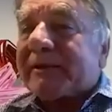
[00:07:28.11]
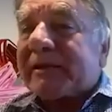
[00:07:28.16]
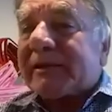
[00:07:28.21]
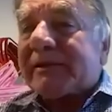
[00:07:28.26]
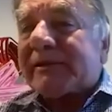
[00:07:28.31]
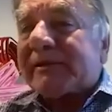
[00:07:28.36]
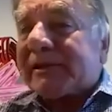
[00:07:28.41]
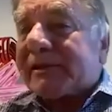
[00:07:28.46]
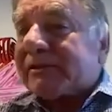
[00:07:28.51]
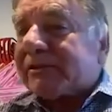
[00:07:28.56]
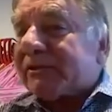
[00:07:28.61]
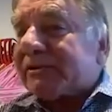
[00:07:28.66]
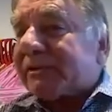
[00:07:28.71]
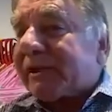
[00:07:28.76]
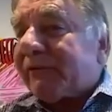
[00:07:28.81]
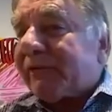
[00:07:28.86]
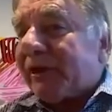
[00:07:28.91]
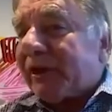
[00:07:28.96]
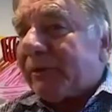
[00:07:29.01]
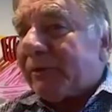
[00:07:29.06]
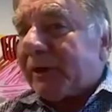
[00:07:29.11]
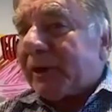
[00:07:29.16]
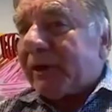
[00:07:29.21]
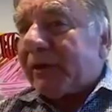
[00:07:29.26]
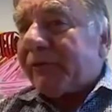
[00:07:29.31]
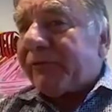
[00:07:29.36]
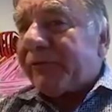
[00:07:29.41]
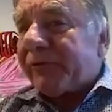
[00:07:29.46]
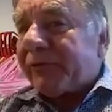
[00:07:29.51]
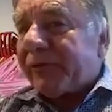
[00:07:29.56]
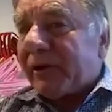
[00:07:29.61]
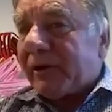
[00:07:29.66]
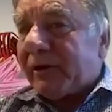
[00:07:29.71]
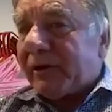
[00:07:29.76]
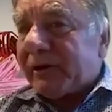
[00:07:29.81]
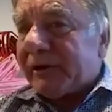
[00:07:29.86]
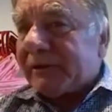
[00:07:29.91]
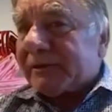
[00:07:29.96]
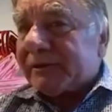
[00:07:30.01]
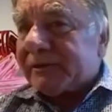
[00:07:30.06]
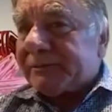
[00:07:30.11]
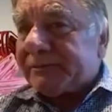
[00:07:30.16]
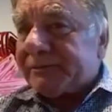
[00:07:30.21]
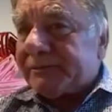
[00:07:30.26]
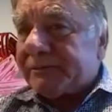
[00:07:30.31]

that 6 or 7 of them are going to fertilize.